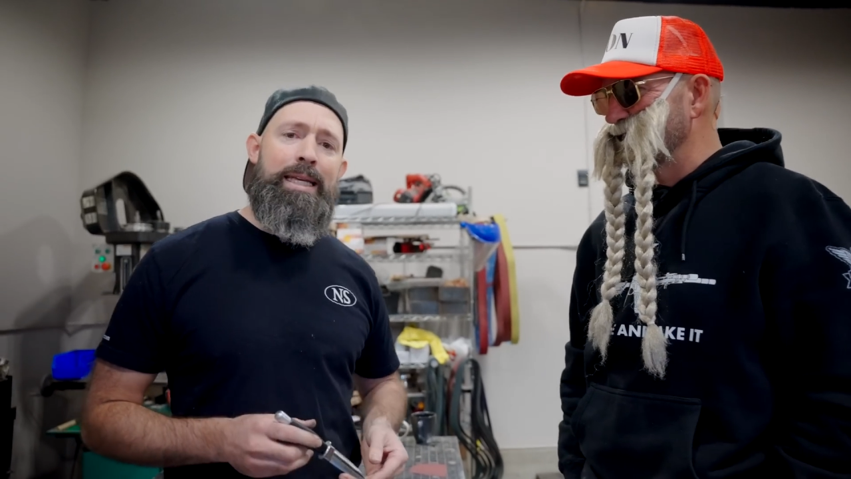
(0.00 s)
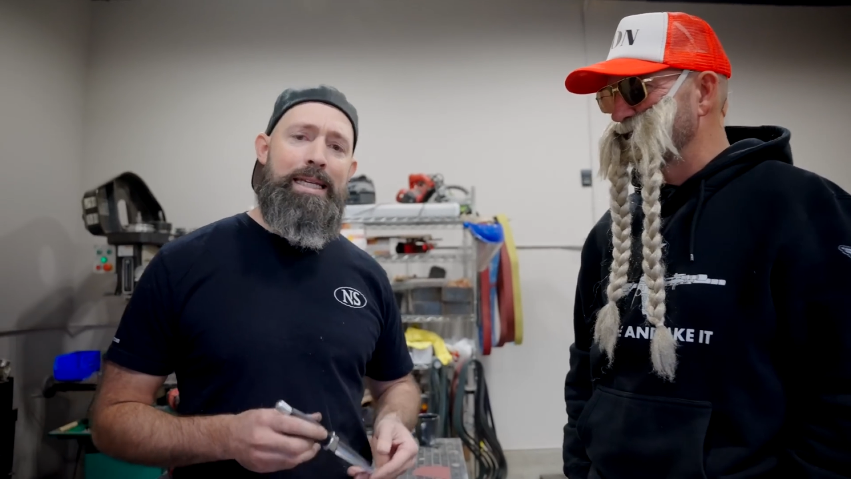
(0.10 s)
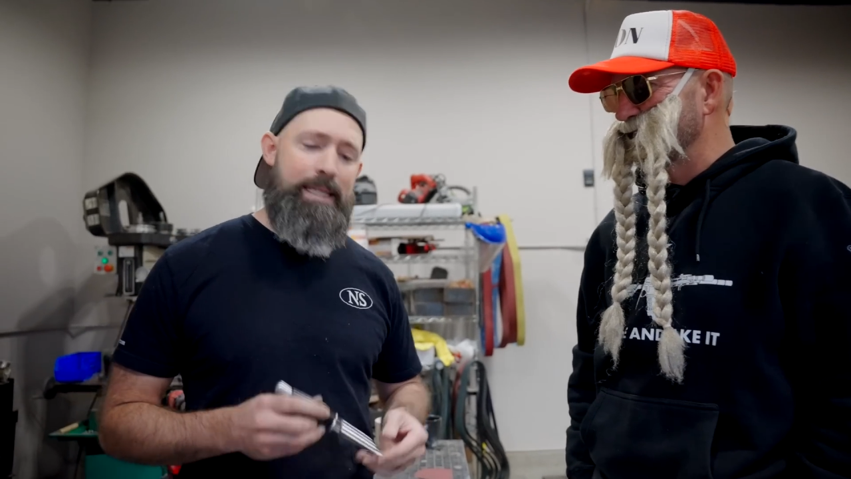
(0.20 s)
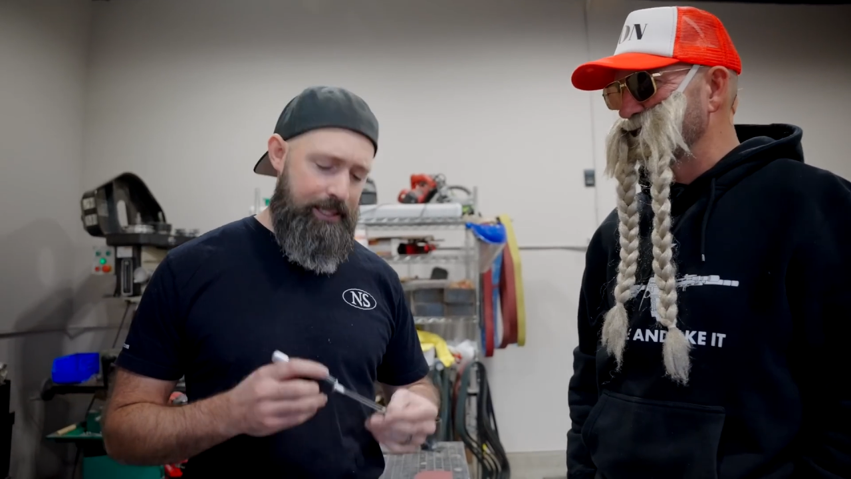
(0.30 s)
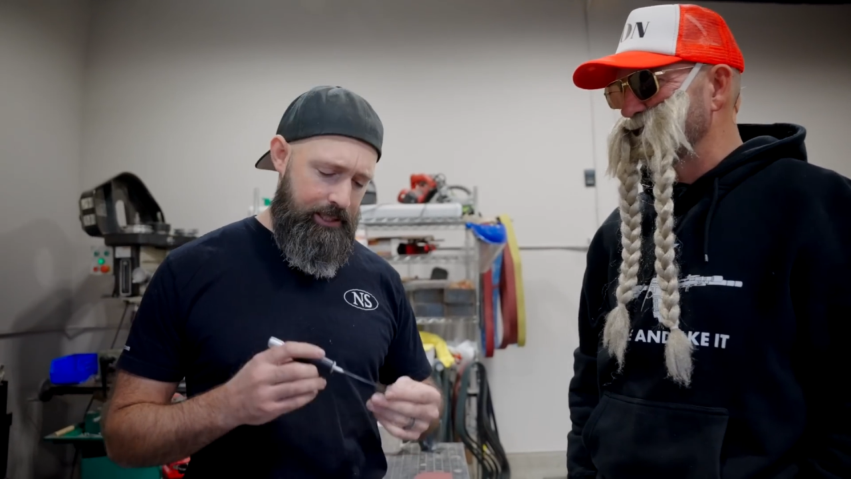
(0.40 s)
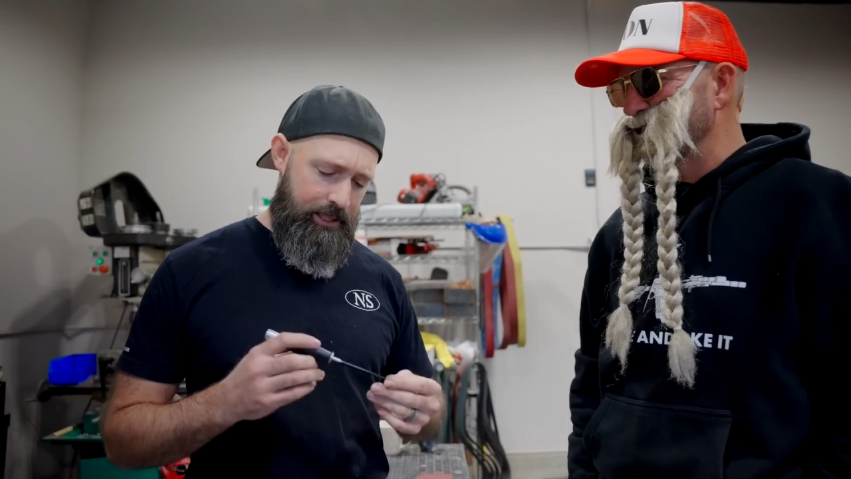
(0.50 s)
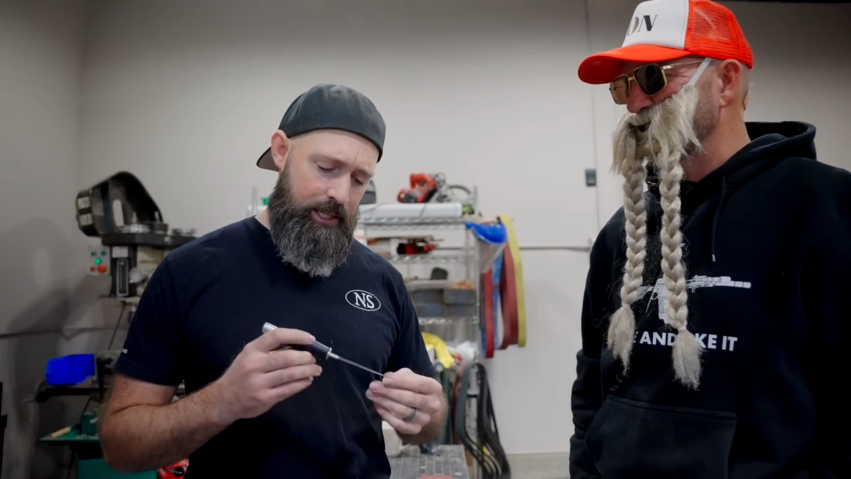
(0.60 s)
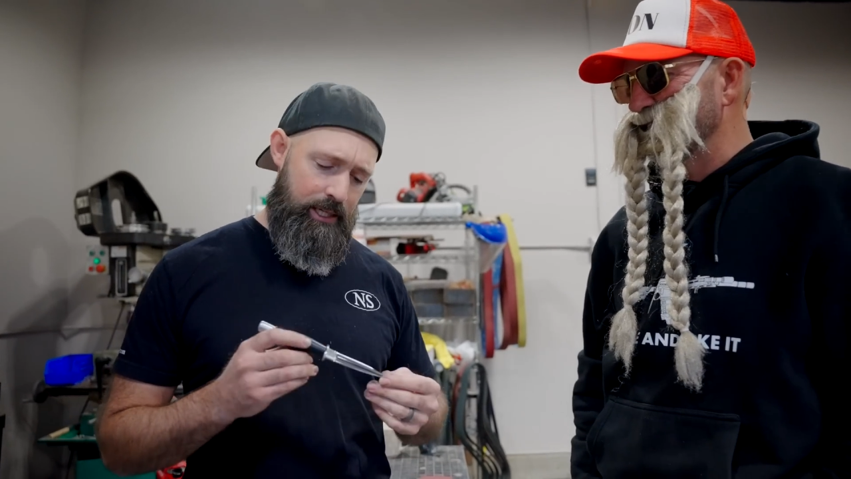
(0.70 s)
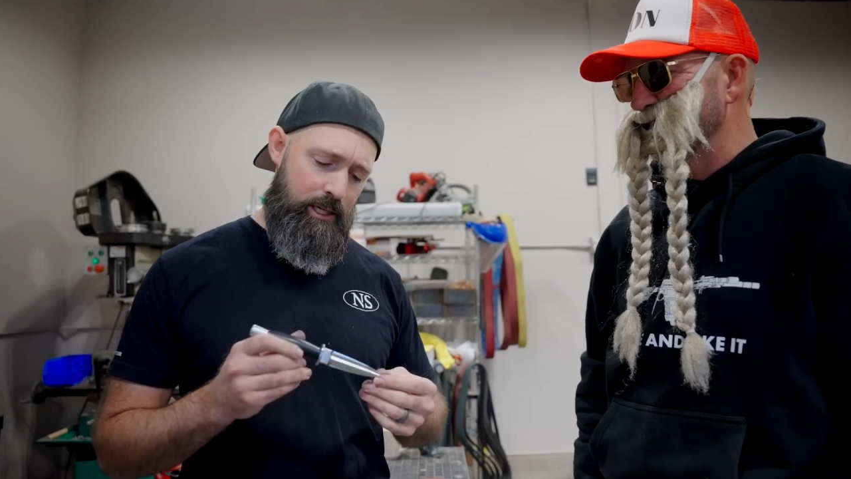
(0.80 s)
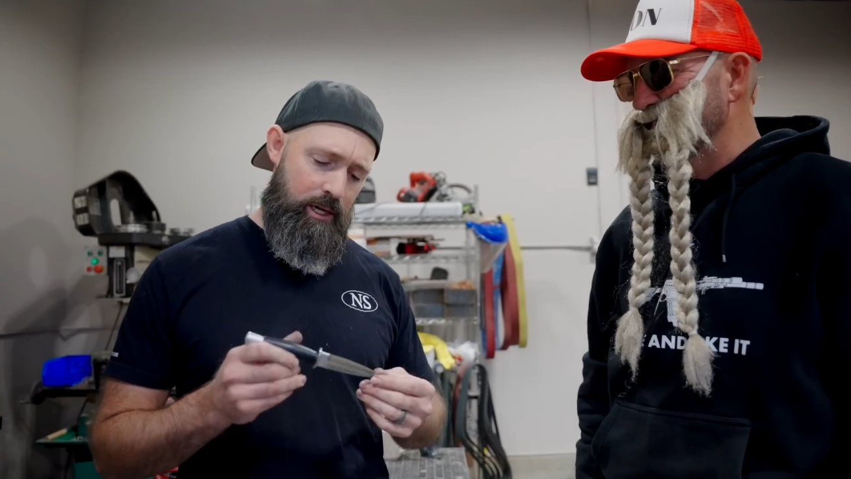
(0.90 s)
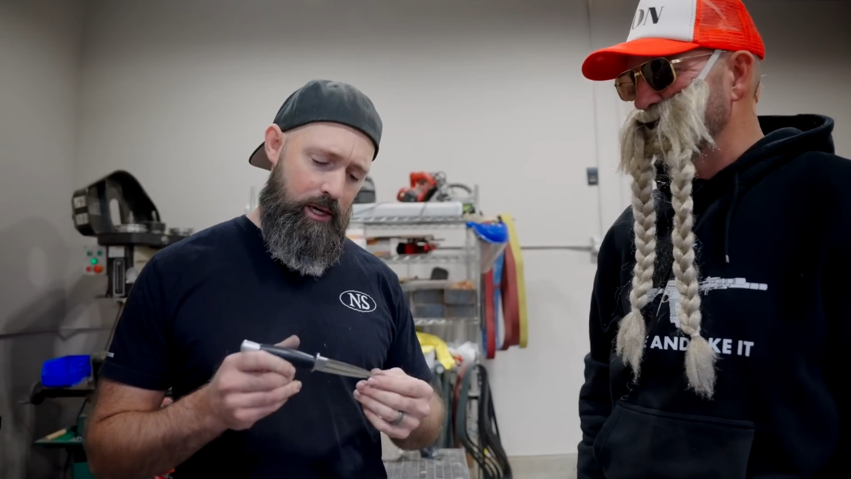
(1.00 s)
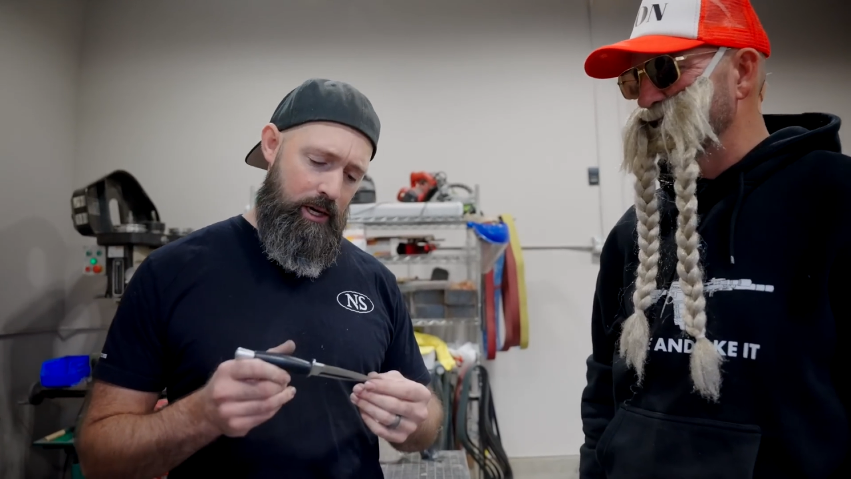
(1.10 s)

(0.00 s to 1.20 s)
EDC